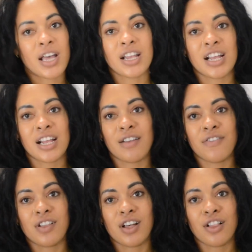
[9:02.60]
in it, and I
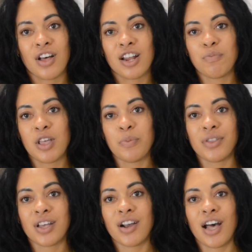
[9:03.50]
feel like a lot of people
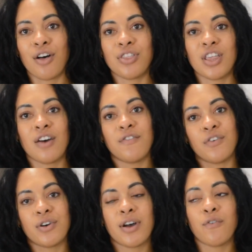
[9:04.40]
that are healthy
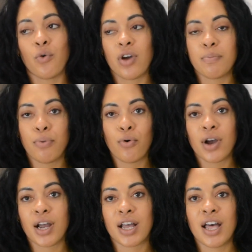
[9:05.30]
avoid
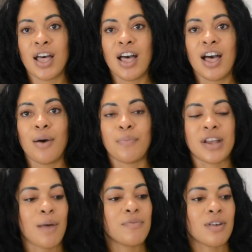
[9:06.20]
pork. But
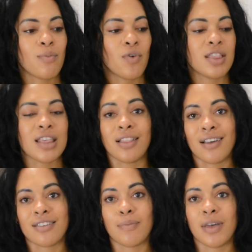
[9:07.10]
I'm someone that
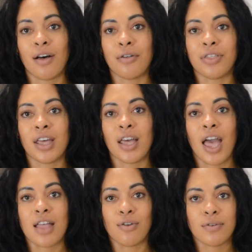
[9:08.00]
likes to be healthy
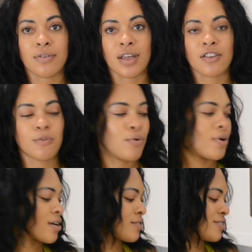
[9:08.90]
and also likes
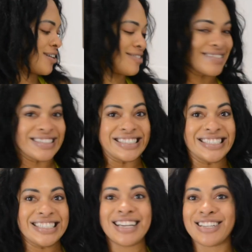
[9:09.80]
pork, so
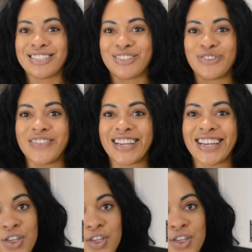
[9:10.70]
sue me.